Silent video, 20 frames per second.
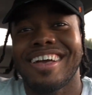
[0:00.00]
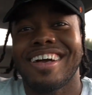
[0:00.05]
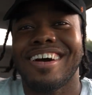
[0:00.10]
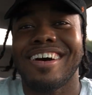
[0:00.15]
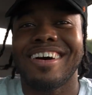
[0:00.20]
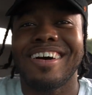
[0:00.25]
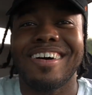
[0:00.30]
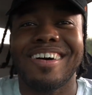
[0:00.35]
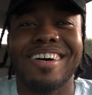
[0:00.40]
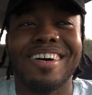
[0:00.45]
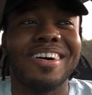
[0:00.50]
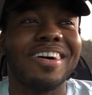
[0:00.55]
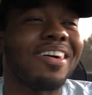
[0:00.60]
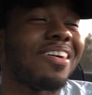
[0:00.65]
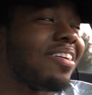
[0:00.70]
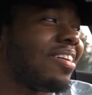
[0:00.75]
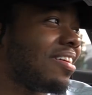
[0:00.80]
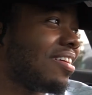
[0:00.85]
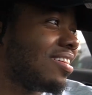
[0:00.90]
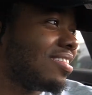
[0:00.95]
Oh
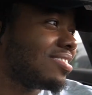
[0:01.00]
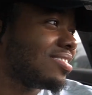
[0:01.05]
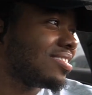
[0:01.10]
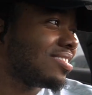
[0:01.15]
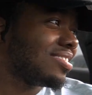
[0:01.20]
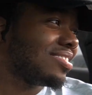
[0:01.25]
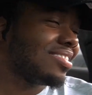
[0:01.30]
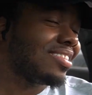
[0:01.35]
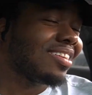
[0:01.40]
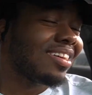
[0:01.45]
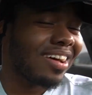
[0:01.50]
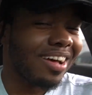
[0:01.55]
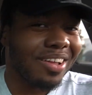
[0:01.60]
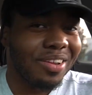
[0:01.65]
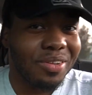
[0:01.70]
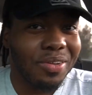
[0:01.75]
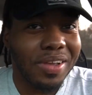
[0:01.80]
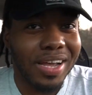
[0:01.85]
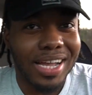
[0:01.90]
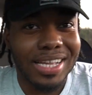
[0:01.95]
gosh. I know
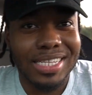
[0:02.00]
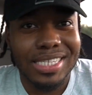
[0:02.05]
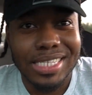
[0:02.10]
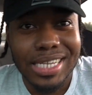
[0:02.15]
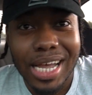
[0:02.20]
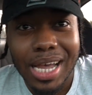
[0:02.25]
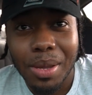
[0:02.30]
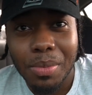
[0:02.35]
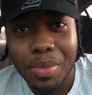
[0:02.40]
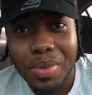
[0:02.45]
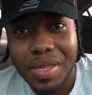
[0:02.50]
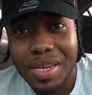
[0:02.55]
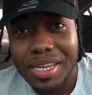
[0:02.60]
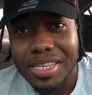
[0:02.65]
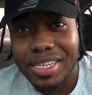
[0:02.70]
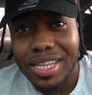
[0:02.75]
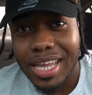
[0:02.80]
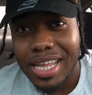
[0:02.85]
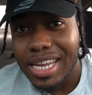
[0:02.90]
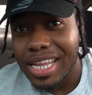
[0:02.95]
you guys are timing me
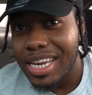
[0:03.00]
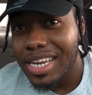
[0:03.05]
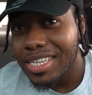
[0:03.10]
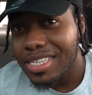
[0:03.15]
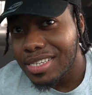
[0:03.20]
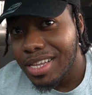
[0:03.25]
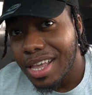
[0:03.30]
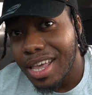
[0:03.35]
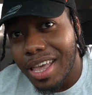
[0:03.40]
in this